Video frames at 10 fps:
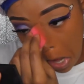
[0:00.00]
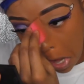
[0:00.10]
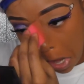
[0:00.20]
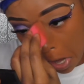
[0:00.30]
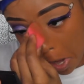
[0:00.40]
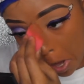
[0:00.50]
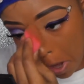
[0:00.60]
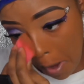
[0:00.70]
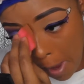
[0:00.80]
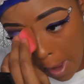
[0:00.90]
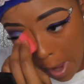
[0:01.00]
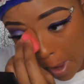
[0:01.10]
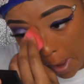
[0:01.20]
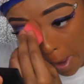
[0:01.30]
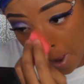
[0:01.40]
I'm trying my best,
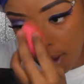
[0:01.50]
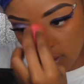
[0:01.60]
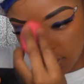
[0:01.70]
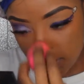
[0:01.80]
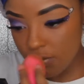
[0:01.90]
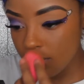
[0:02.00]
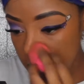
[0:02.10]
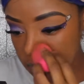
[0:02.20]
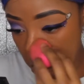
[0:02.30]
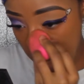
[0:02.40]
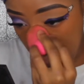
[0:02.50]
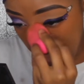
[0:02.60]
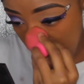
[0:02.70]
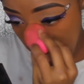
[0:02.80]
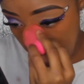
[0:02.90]
y'all. And then
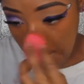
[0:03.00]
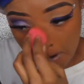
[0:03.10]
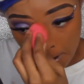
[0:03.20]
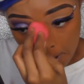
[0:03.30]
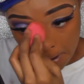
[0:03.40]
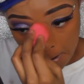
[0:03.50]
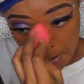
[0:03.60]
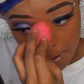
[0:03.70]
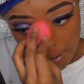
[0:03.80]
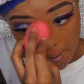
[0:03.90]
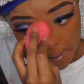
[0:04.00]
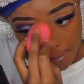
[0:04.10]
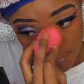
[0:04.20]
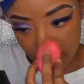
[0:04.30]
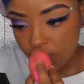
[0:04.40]
my computer
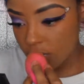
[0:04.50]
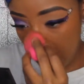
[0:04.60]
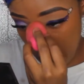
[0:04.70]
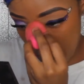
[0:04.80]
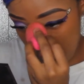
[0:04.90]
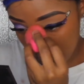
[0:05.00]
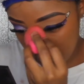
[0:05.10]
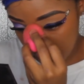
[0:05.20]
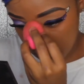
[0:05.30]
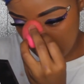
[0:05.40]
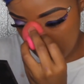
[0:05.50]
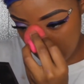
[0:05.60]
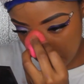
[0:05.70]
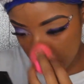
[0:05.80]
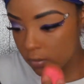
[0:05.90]
always ran out of
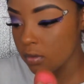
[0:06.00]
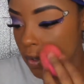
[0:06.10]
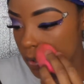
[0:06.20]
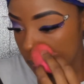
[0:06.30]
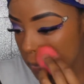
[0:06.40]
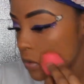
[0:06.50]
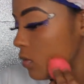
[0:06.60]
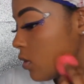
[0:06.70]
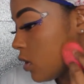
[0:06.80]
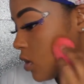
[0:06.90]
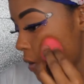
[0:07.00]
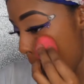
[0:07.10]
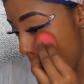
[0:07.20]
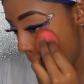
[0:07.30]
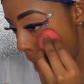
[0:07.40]
storage, but now I have an external
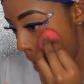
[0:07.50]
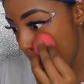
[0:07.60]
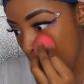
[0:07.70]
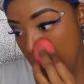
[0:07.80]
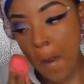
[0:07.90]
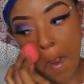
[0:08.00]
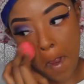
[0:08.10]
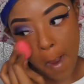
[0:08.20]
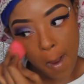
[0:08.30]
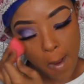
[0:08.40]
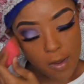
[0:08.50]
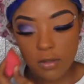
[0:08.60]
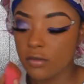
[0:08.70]
drive, so guess what?